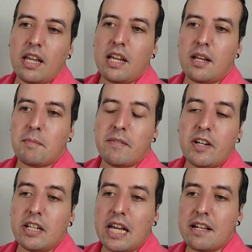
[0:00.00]
And my
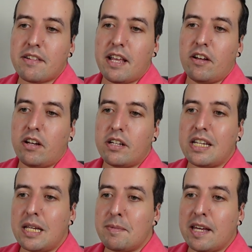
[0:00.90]
very last sale on
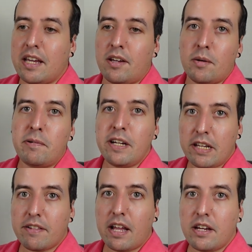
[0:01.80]
eBay, a pretty
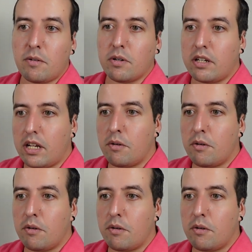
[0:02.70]
exciting one. It